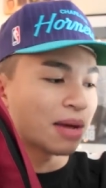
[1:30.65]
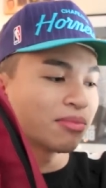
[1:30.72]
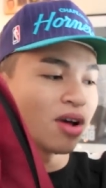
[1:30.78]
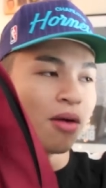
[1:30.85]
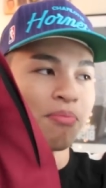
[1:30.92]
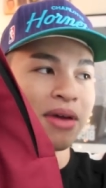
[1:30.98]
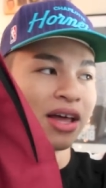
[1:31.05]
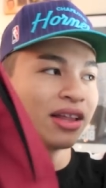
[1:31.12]
I'm
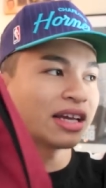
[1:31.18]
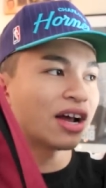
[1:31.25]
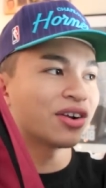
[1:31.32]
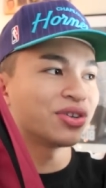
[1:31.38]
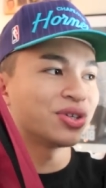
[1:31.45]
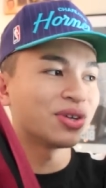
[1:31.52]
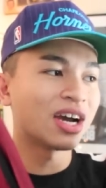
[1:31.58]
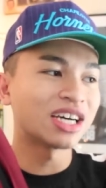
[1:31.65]
not bailing
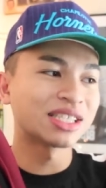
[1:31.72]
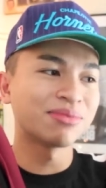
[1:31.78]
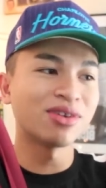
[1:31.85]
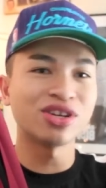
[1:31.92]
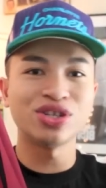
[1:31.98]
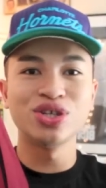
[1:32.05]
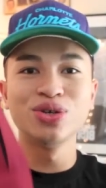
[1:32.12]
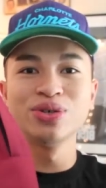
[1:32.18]
out on you guys. I'm
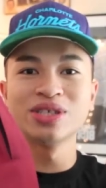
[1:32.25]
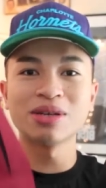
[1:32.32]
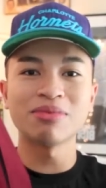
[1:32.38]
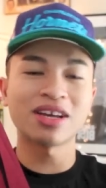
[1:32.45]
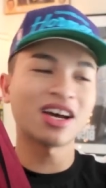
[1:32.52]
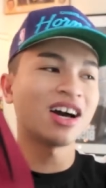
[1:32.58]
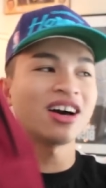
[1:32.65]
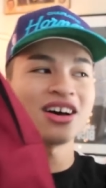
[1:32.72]
not using them
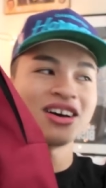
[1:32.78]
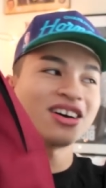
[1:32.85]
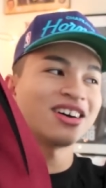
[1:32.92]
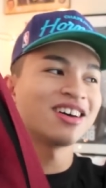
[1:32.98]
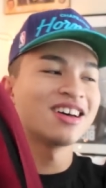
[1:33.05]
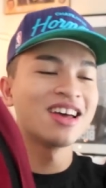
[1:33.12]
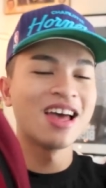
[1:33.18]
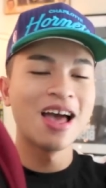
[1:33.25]
like,
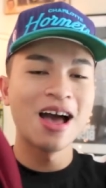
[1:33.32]
ha,